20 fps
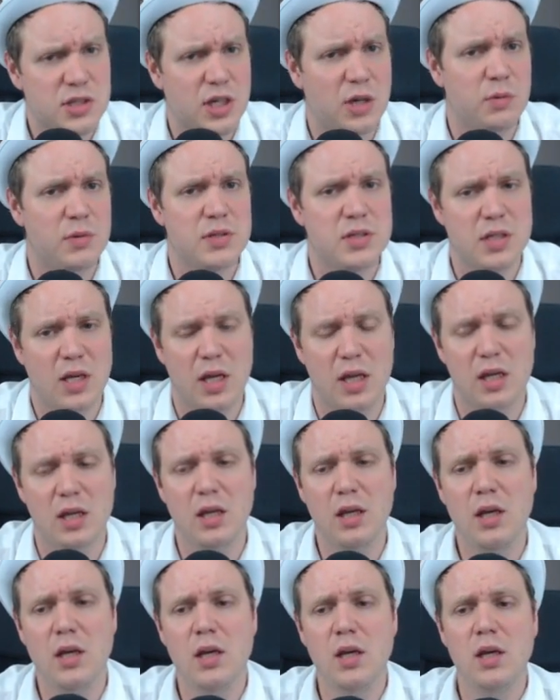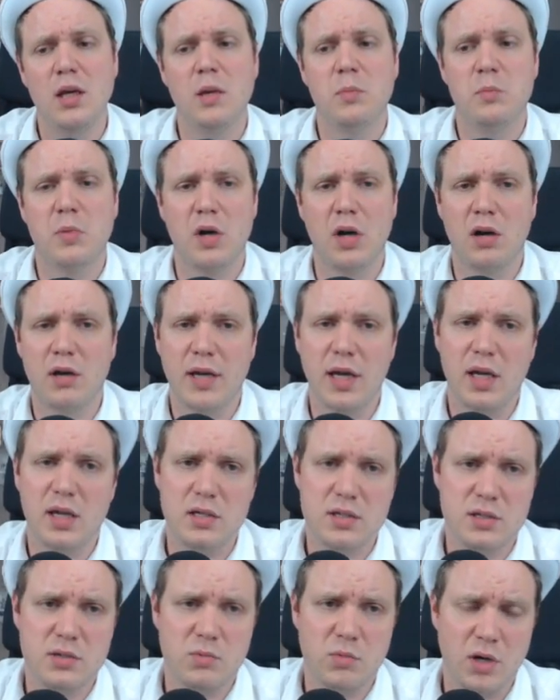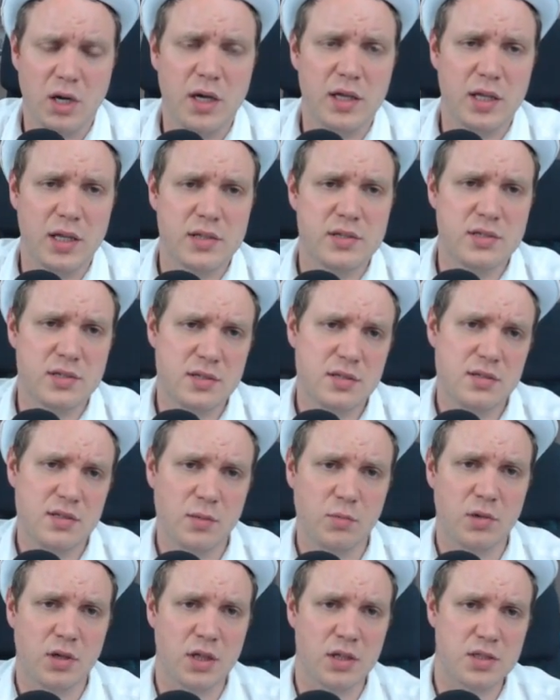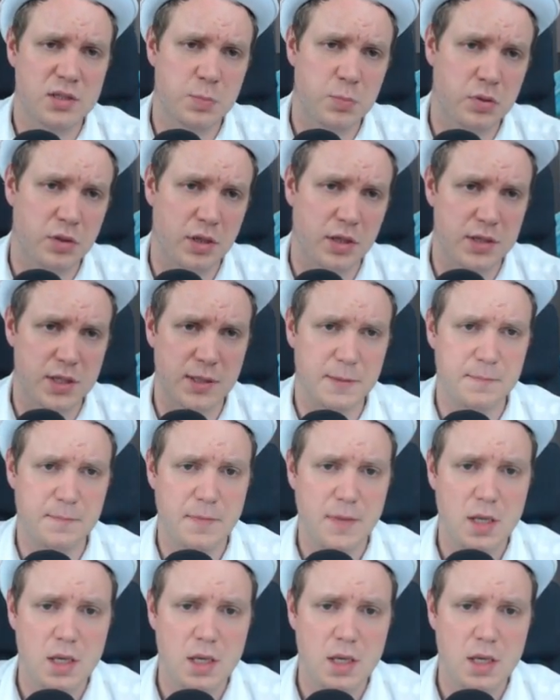shall we say. But I'll get into why that's somewhat unsurprising.